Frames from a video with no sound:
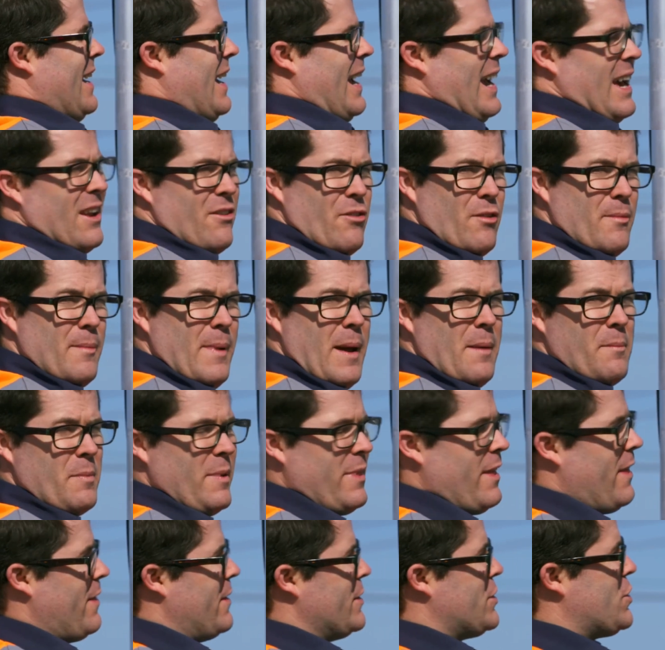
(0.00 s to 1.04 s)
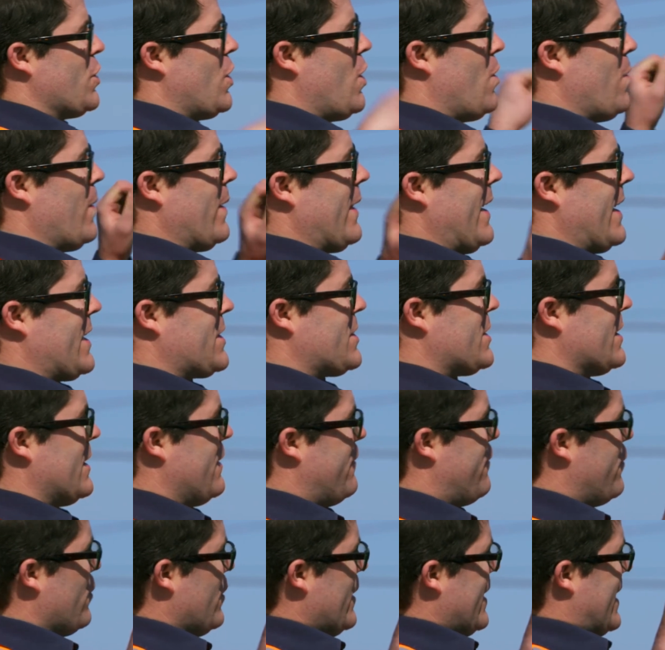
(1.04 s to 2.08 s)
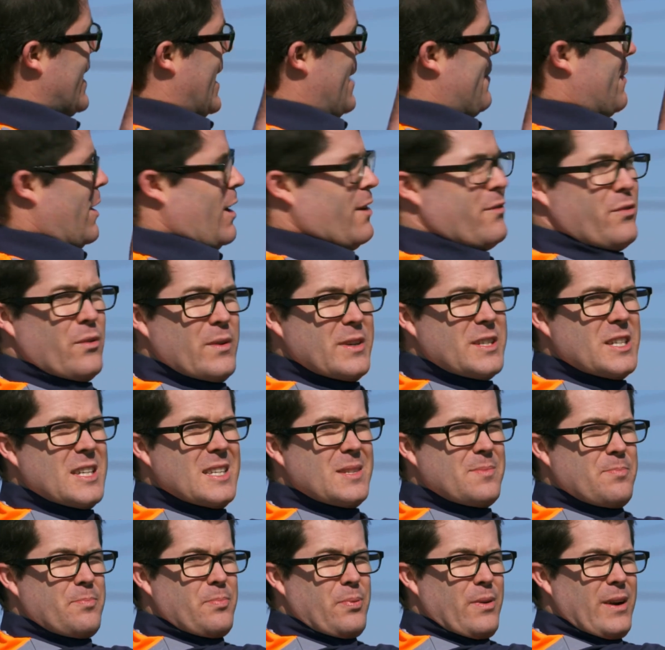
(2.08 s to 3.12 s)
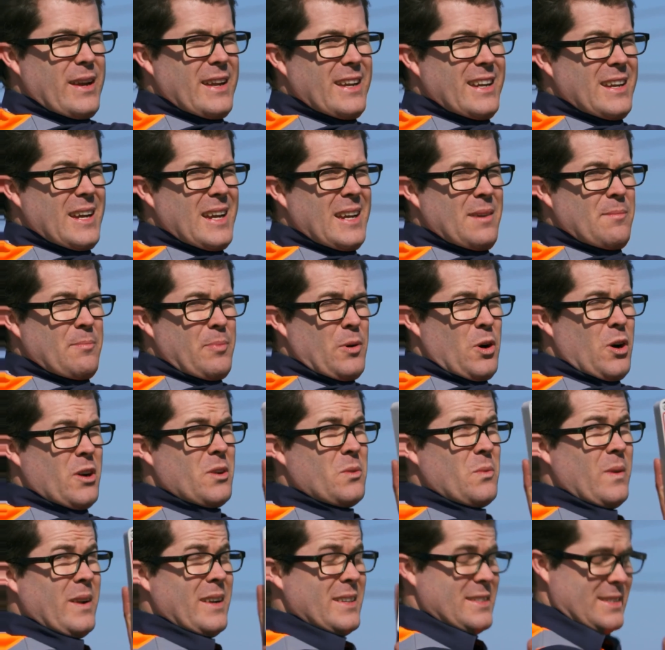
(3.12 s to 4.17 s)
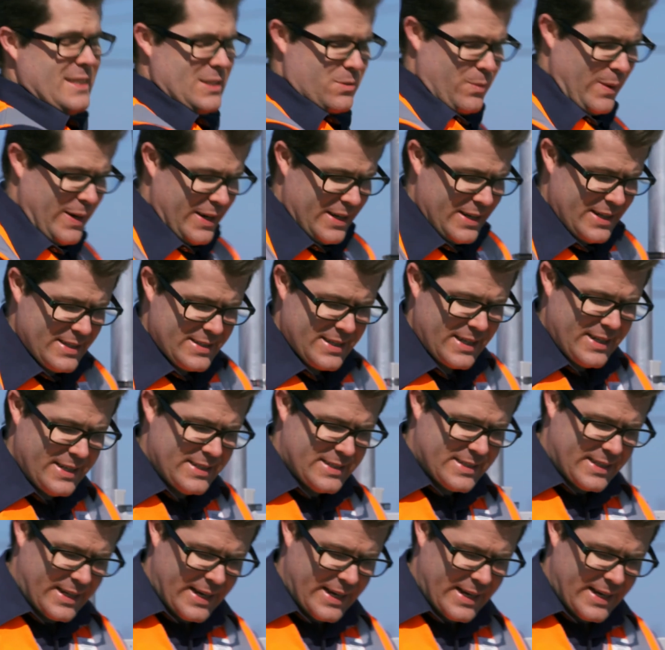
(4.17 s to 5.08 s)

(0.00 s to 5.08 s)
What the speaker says: And remember that the door will actually fully come off, which is pretty important when it's as windy as it is